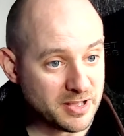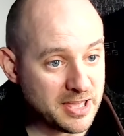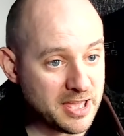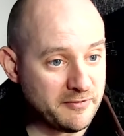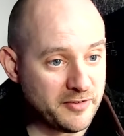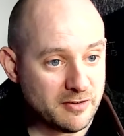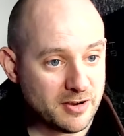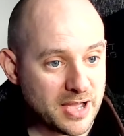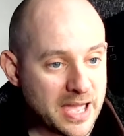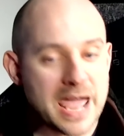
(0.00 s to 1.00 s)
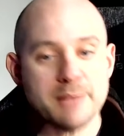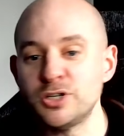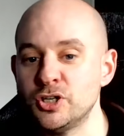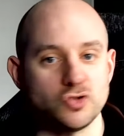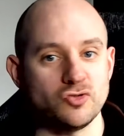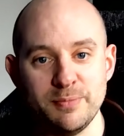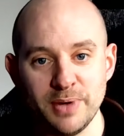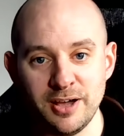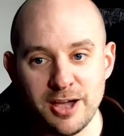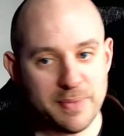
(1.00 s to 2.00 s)
if you're an amateur streamer
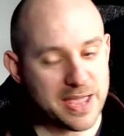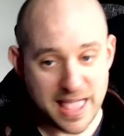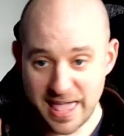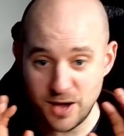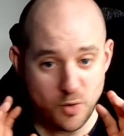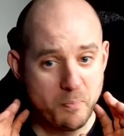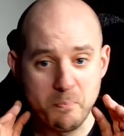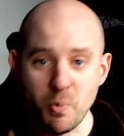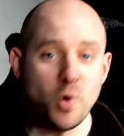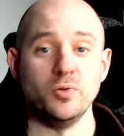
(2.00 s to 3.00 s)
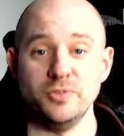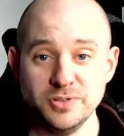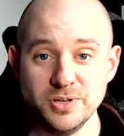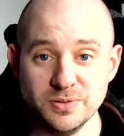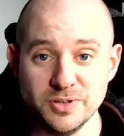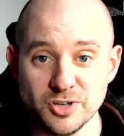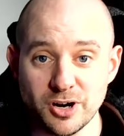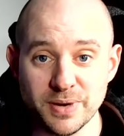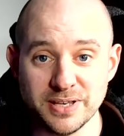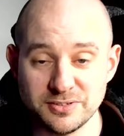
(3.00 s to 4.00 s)
like me, it will more than do the job.
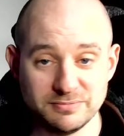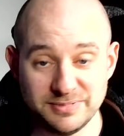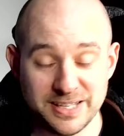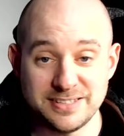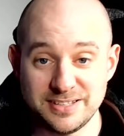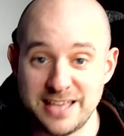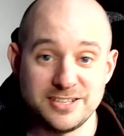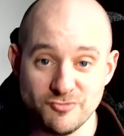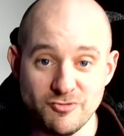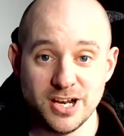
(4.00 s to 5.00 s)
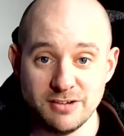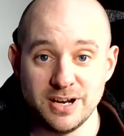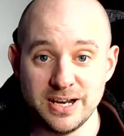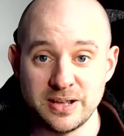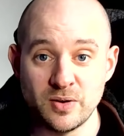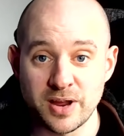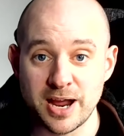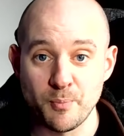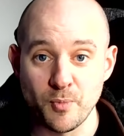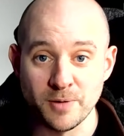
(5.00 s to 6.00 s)
It's a really good
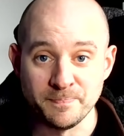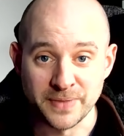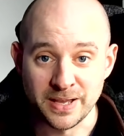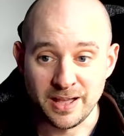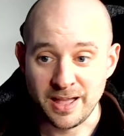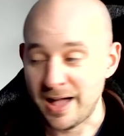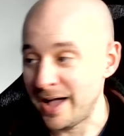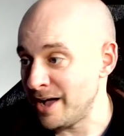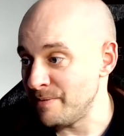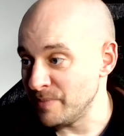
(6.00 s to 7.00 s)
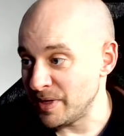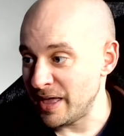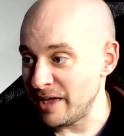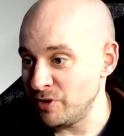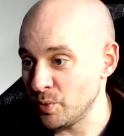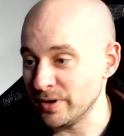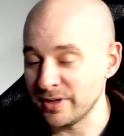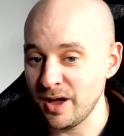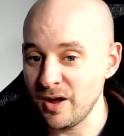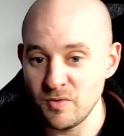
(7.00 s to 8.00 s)
camera. If you want to
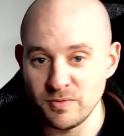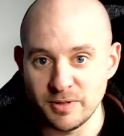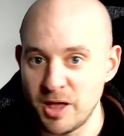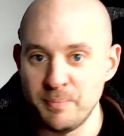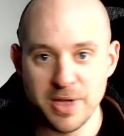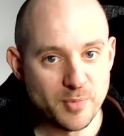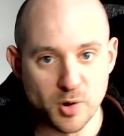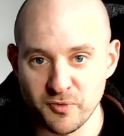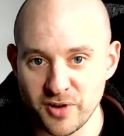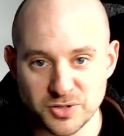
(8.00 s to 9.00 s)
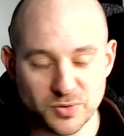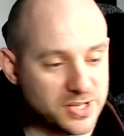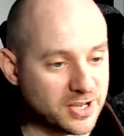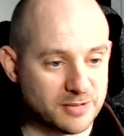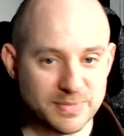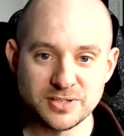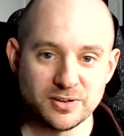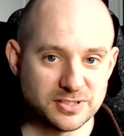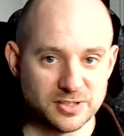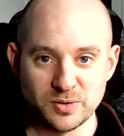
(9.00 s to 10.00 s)
go a bit more professional, you're going to be
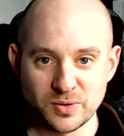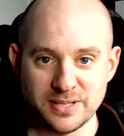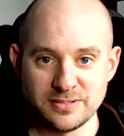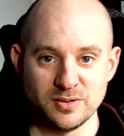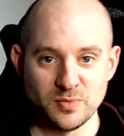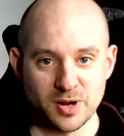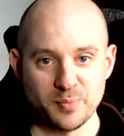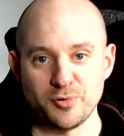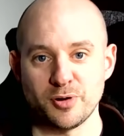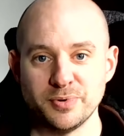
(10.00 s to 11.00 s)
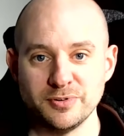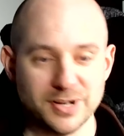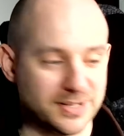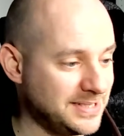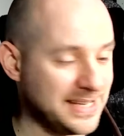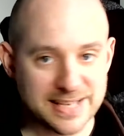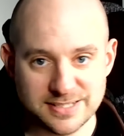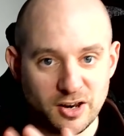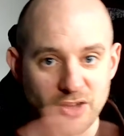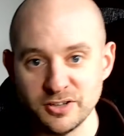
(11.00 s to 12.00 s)
starting to look into proper
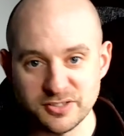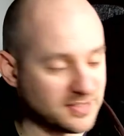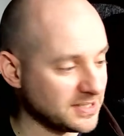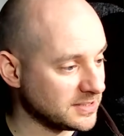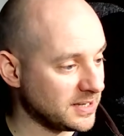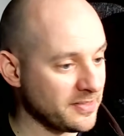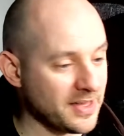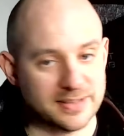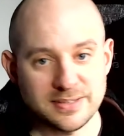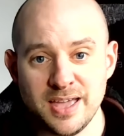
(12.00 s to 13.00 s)
DSLRs and things like that,